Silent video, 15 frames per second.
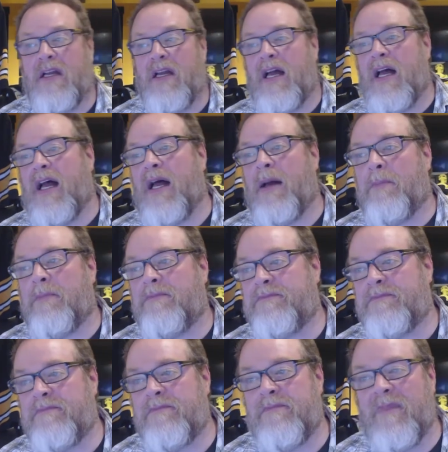And
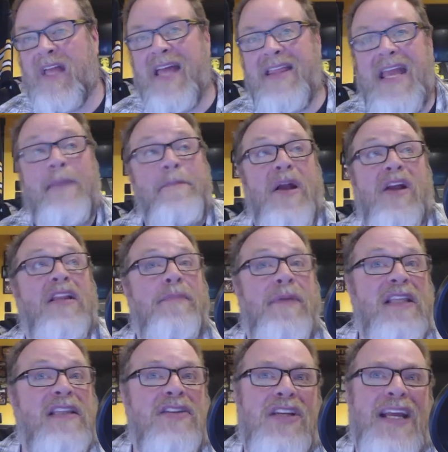they barely beat
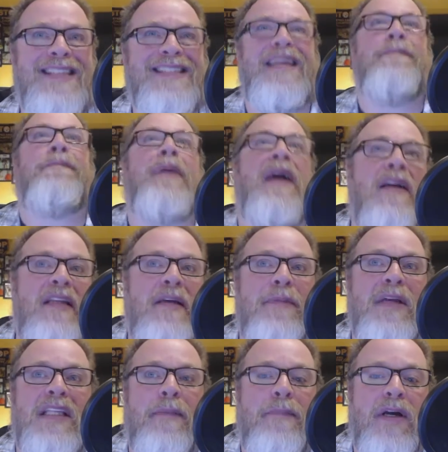the Jets. They barely
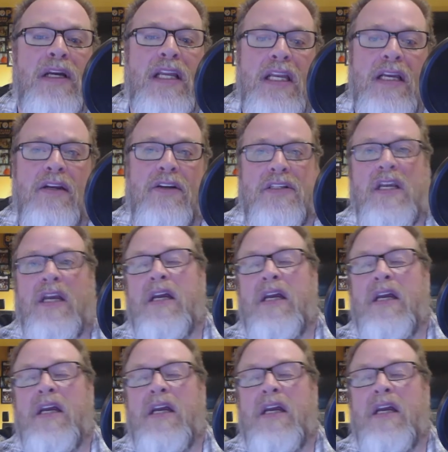beat the Buccaneers.